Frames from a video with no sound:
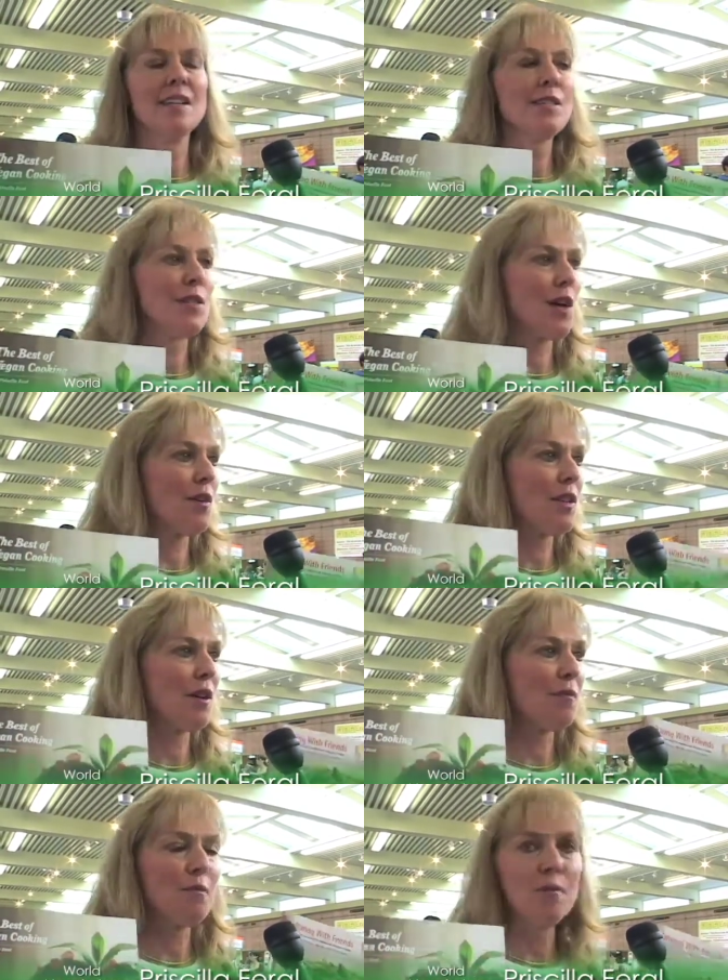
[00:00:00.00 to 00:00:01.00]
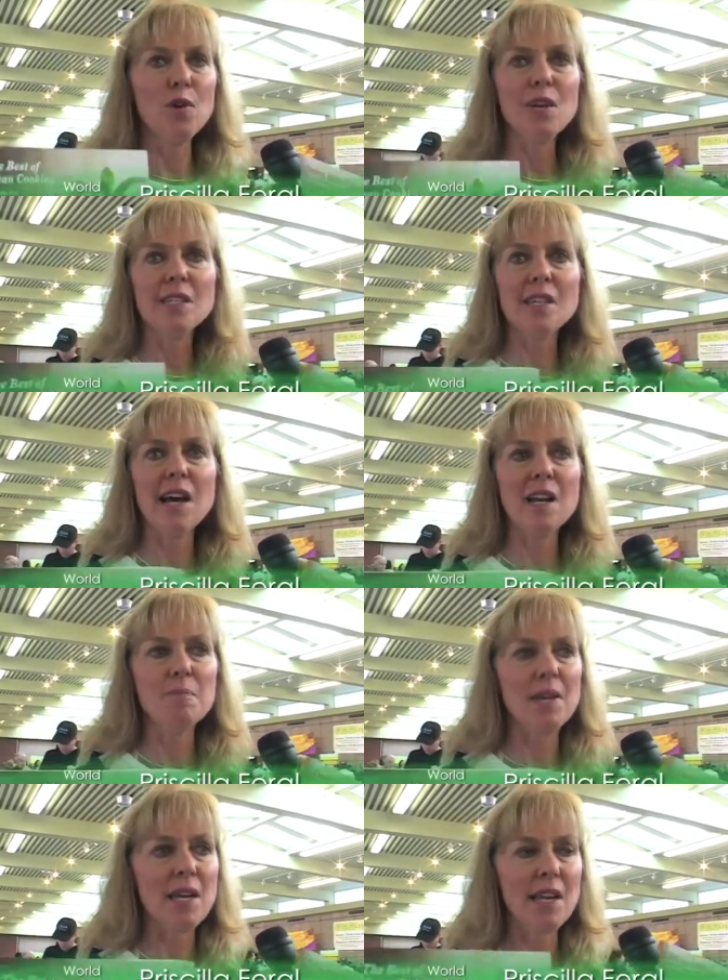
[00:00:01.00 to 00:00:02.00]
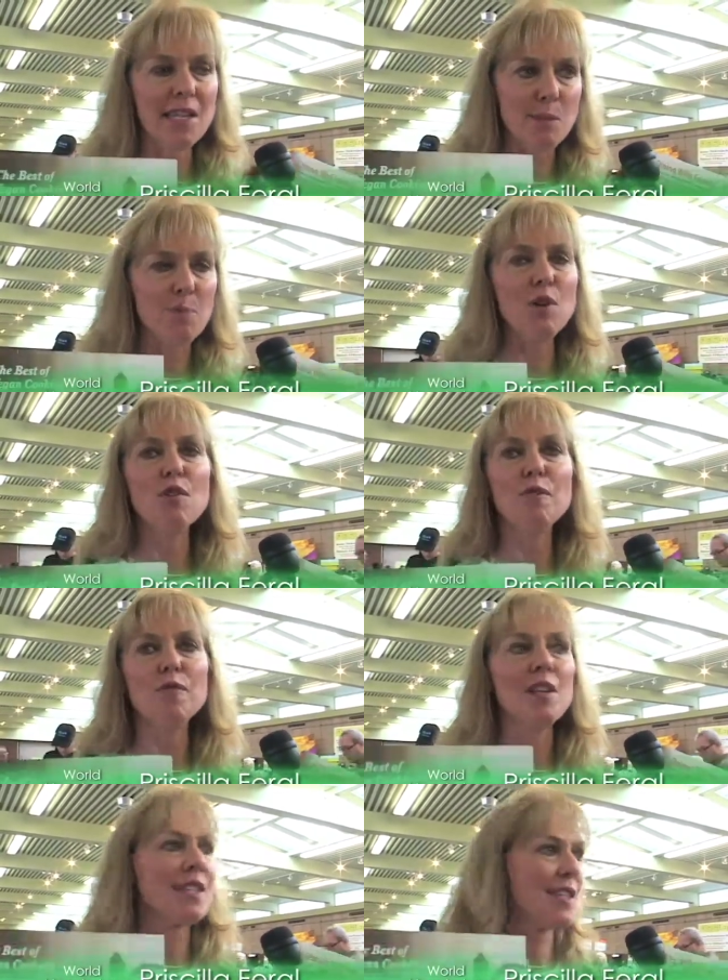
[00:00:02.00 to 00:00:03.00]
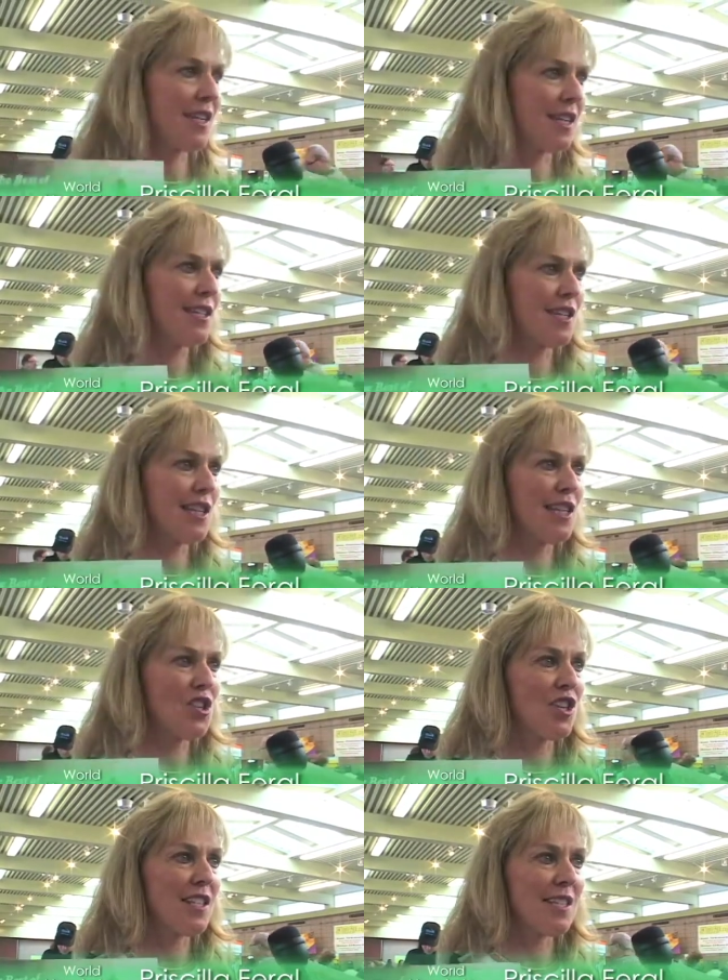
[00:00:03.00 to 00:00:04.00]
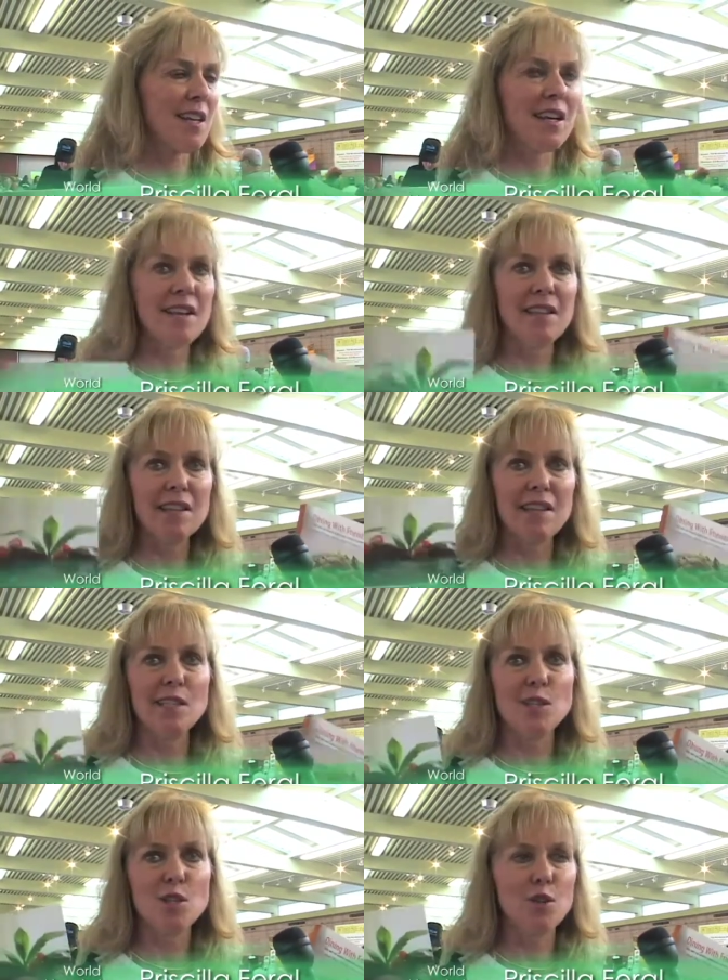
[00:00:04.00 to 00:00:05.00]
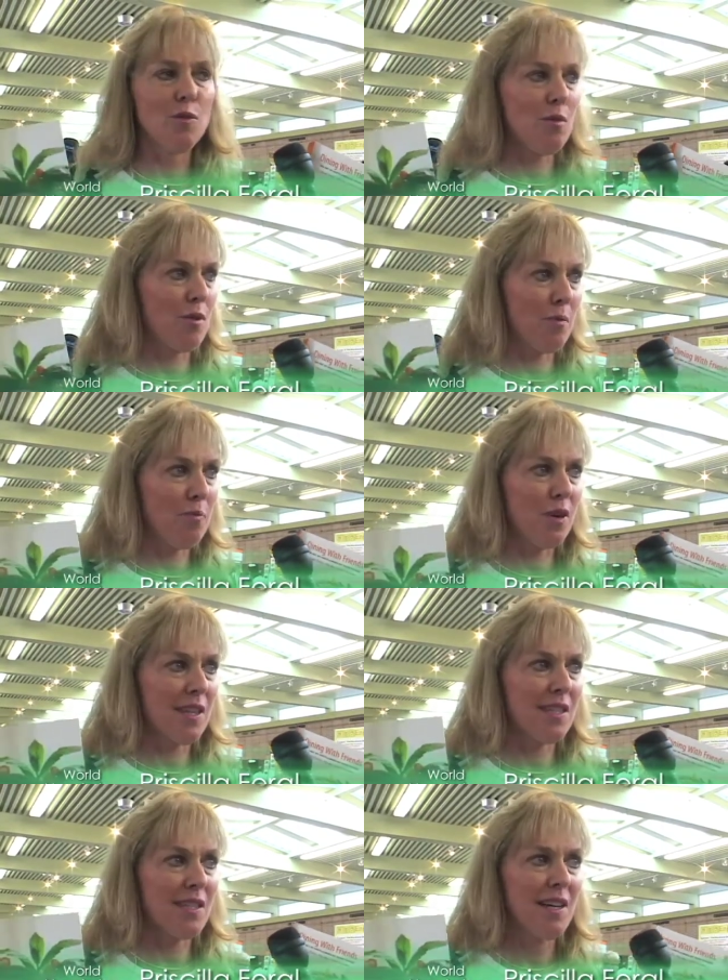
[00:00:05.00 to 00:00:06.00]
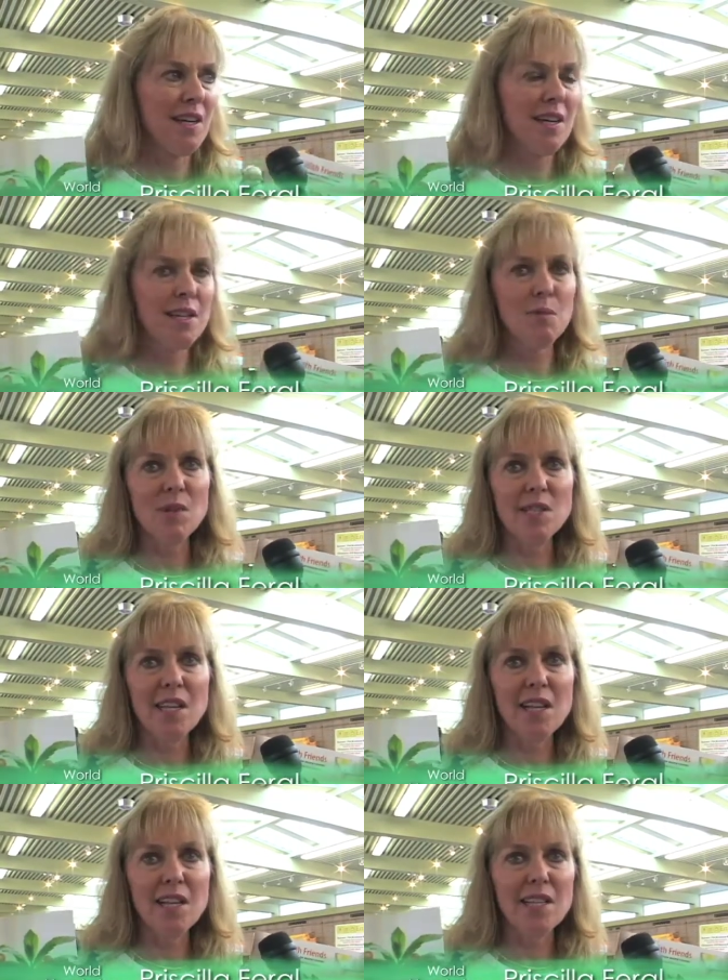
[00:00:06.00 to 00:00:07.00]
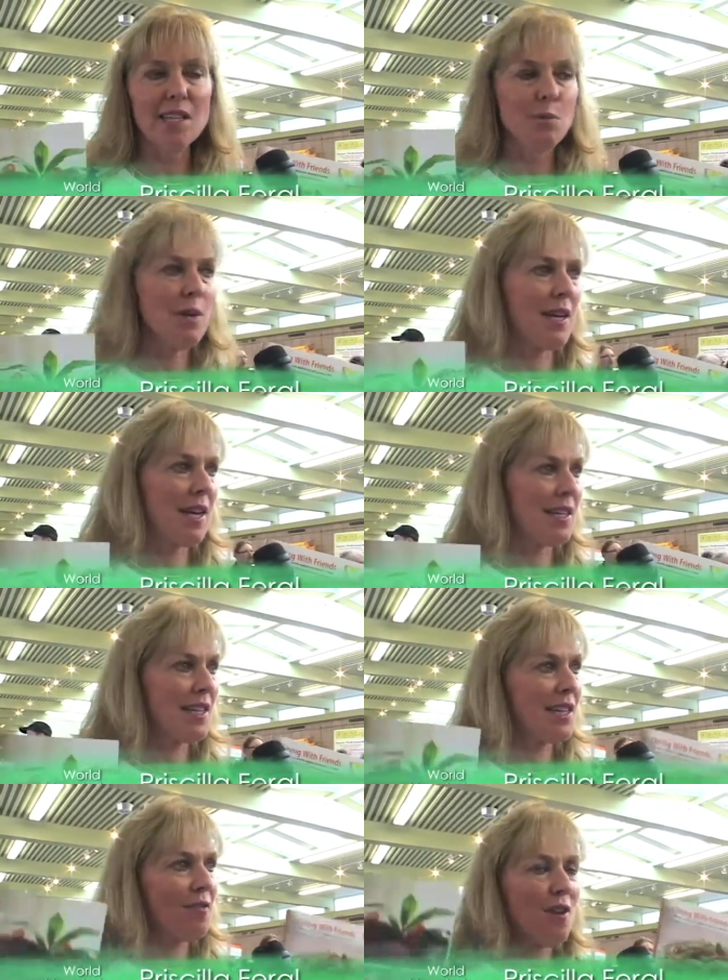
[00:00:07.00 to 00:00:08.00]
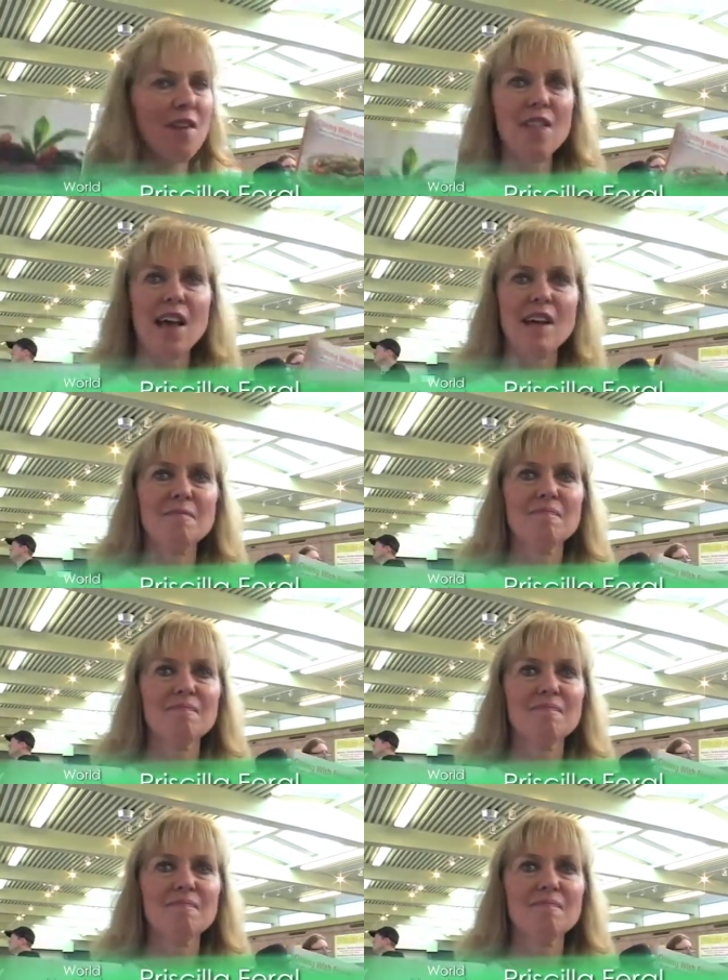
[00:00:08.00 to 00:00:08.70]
So the food has got to be as beautiful as it is delicious. And I think these two cookbooks that we're selling this weekend deliver on that.